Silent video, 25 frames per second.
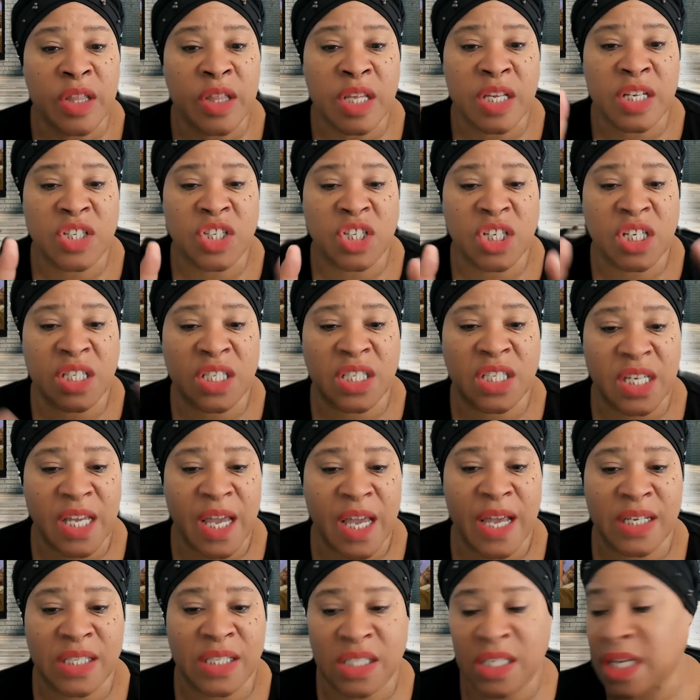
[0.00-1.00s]
the
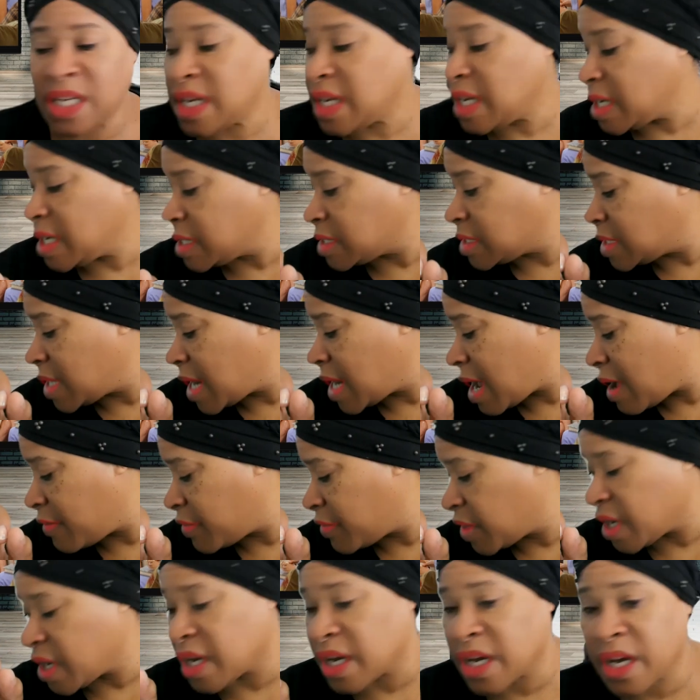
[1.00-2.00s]
GCAC is
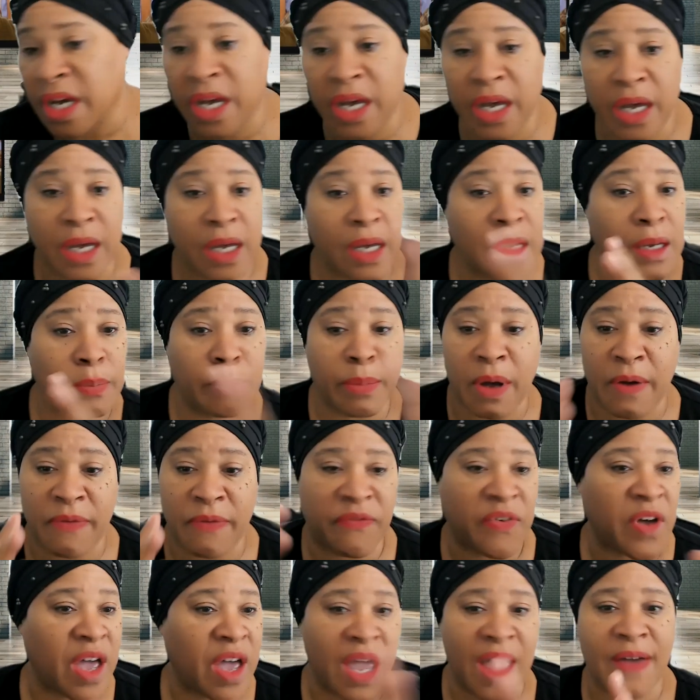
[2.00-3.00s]
now the hub
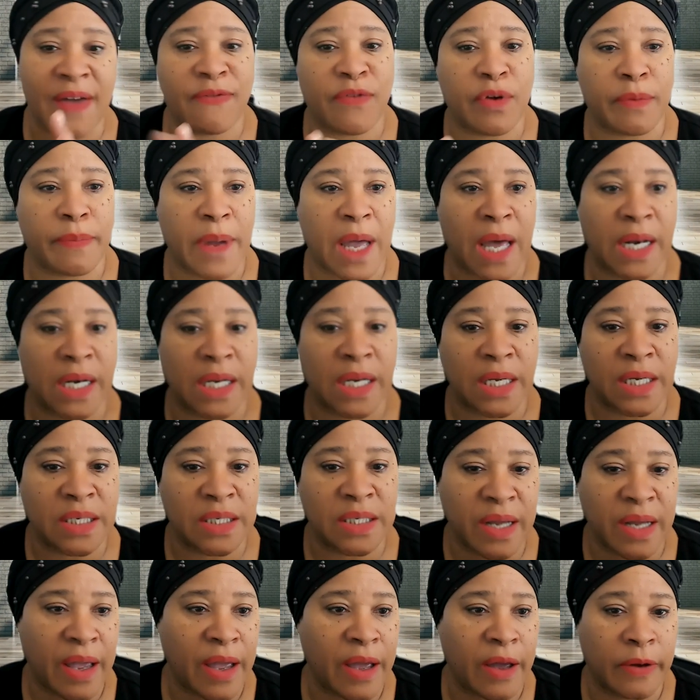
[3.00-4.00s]
for everybody in
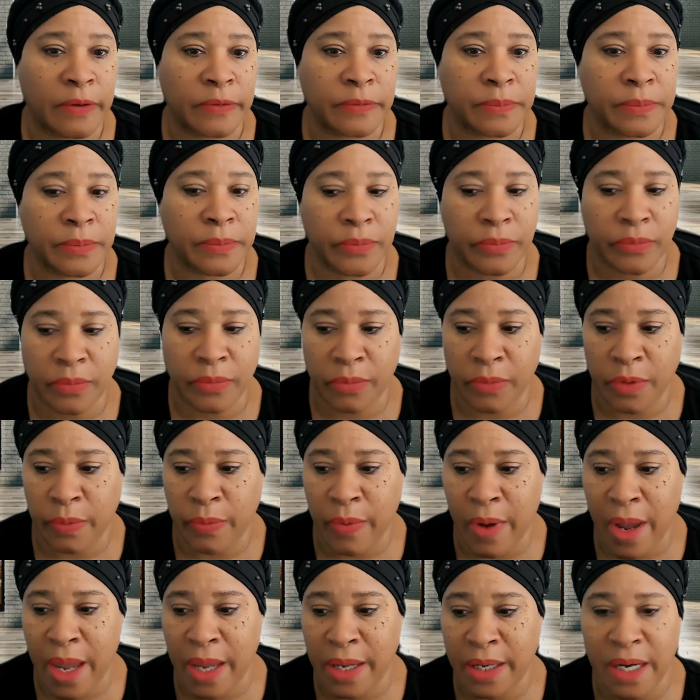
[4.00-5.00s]
town,
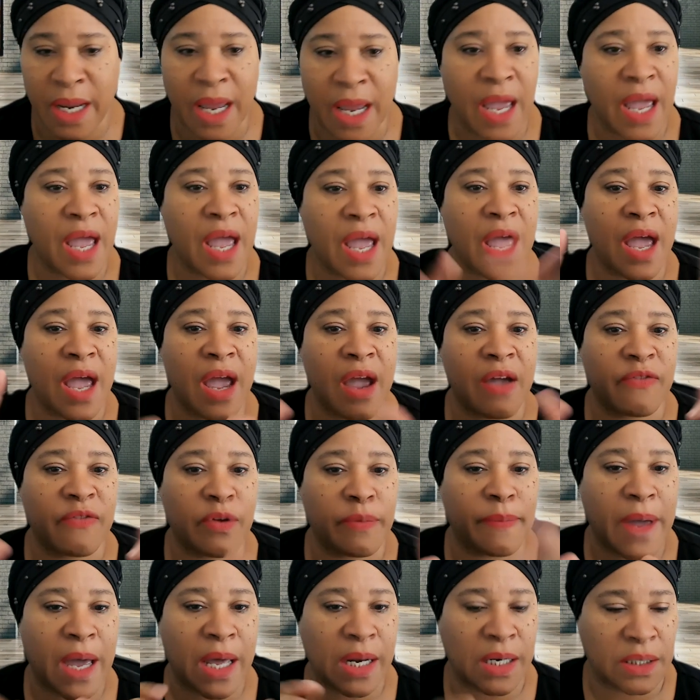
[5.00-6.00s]
right?
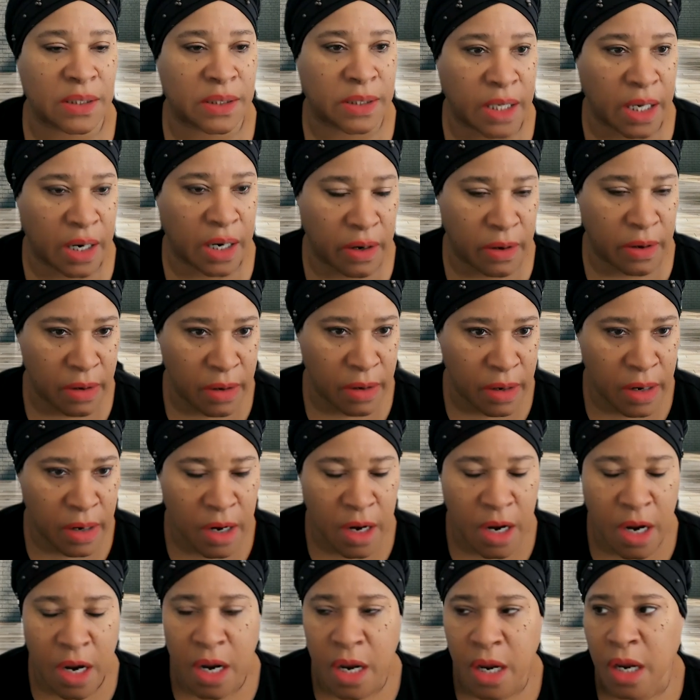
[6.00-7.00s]
Everybody's there.
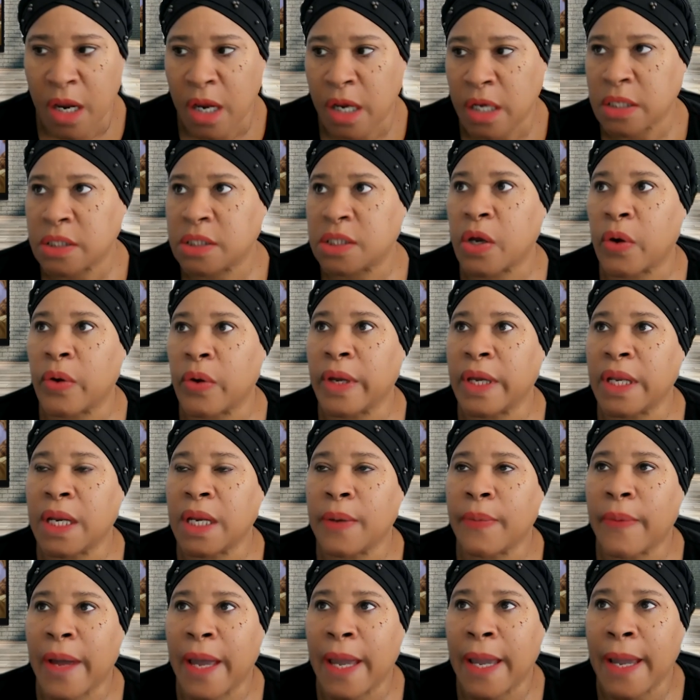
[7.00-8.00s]
So
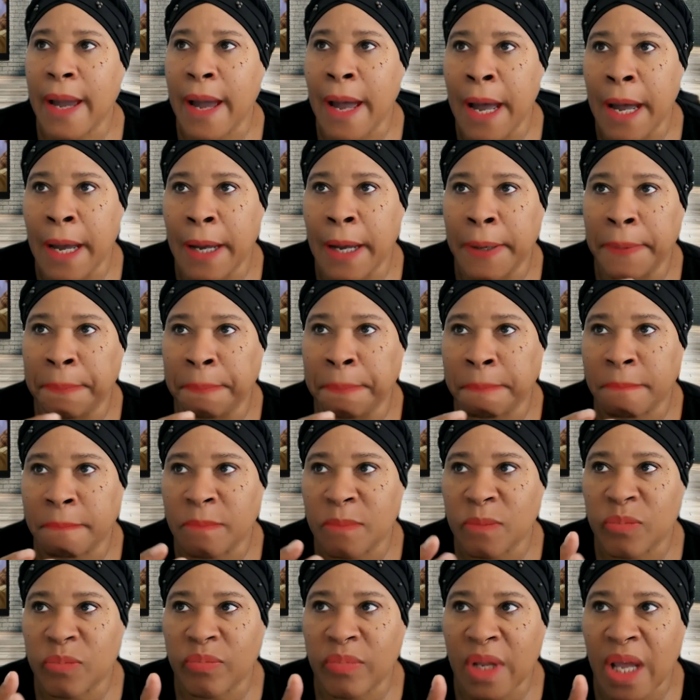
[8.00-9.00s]
anyway,
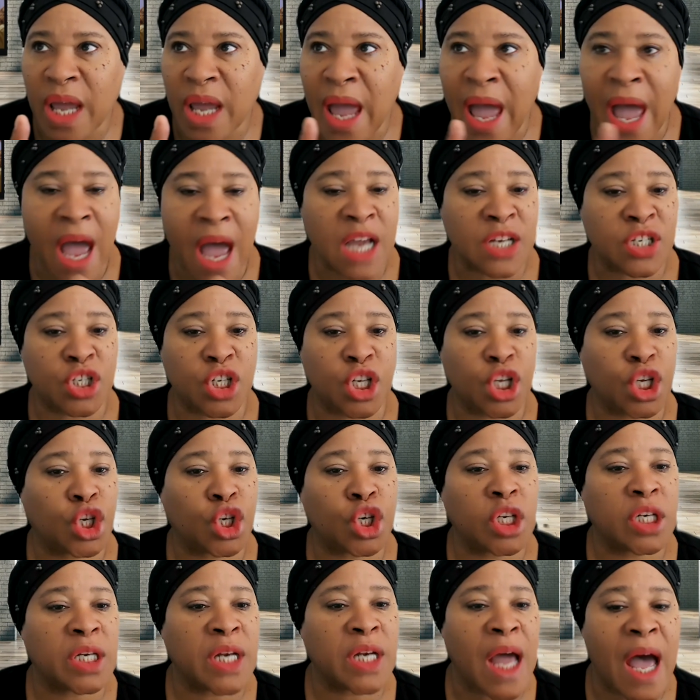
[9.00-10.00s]
Ashley
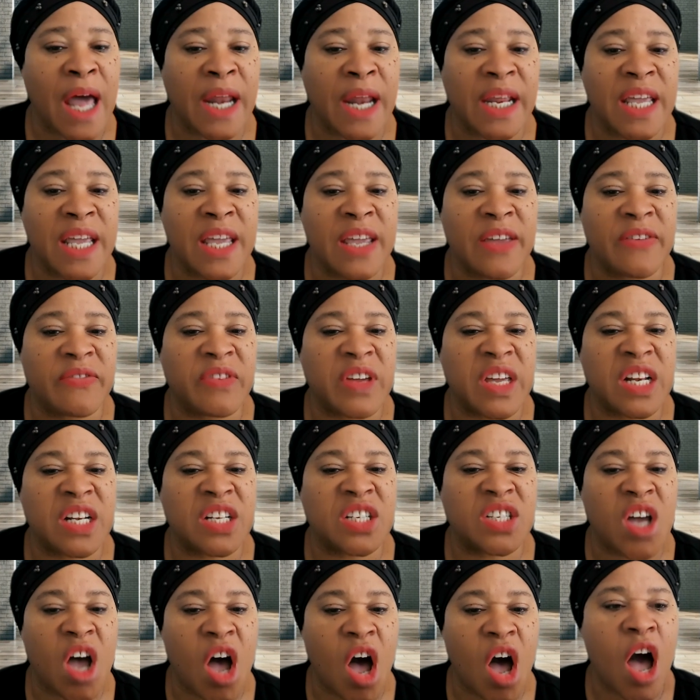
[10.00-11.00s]
could not
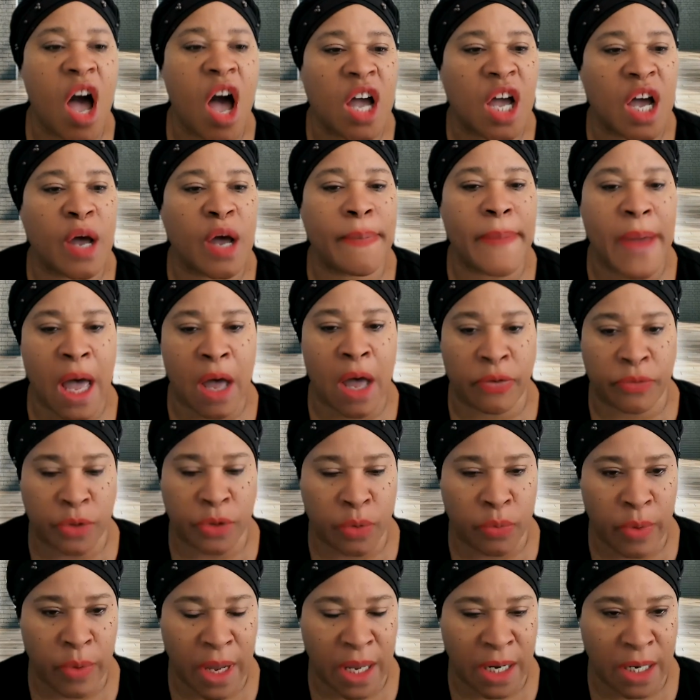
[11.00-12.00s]
even talk about
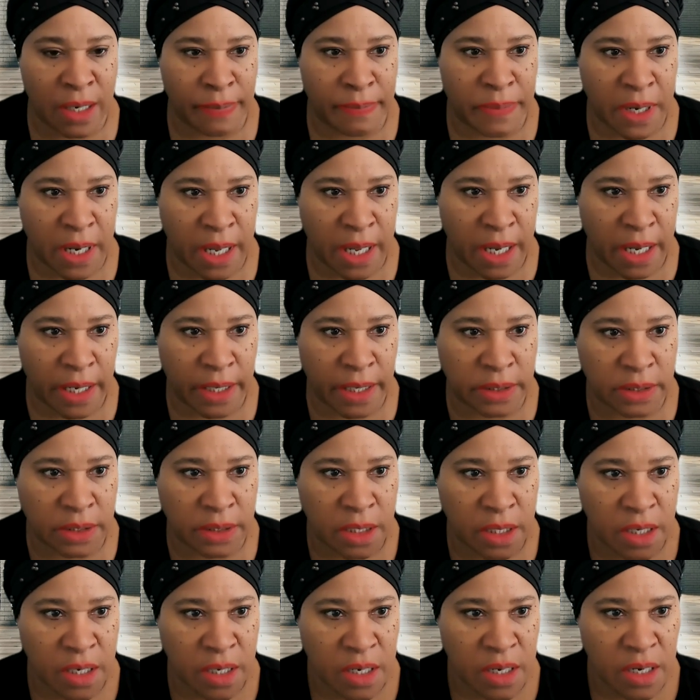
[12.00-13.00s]
the wedding plans
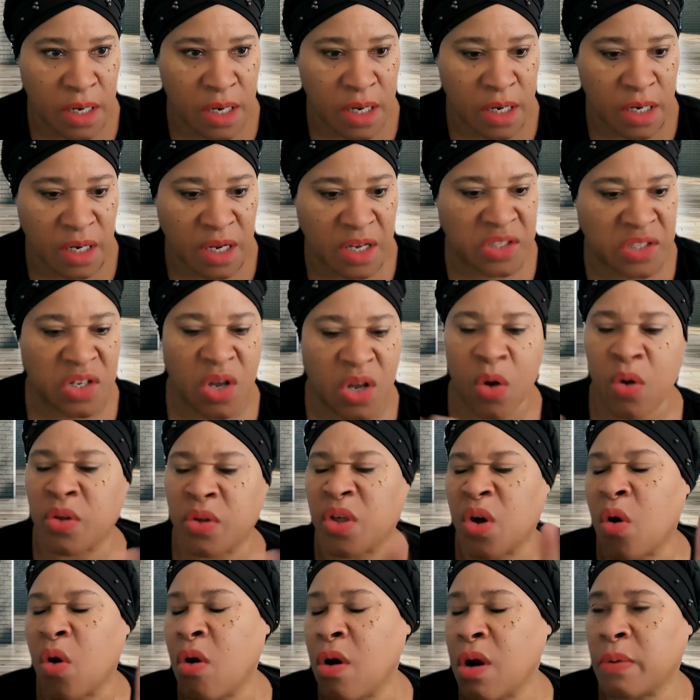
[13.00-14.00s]
because, oh,
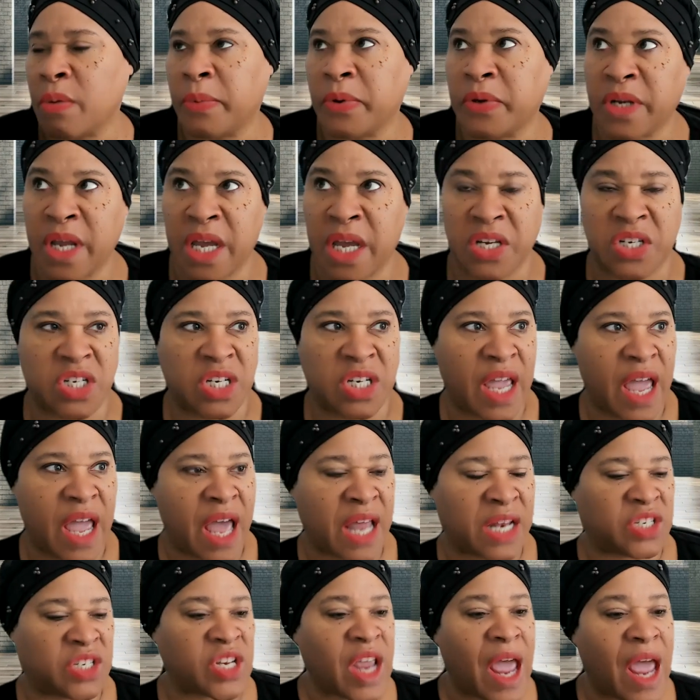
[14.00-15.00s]
the horrible day she
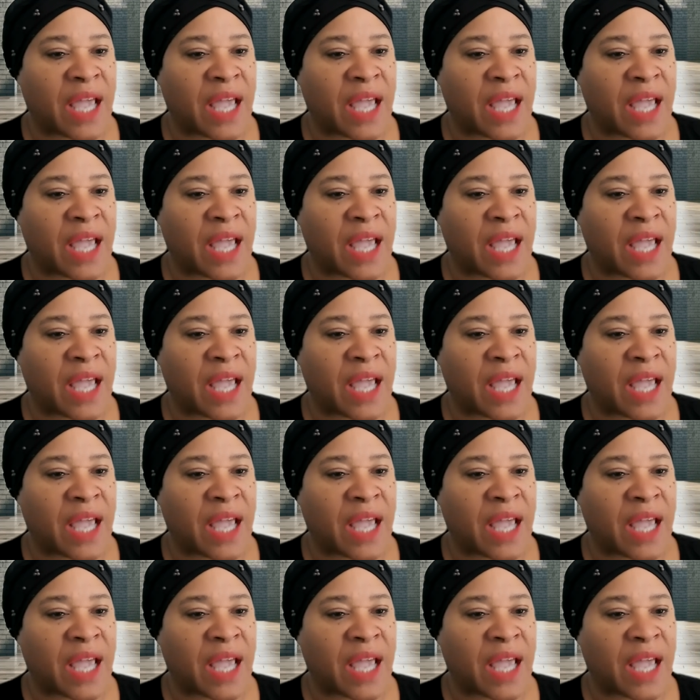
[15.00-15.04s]
had.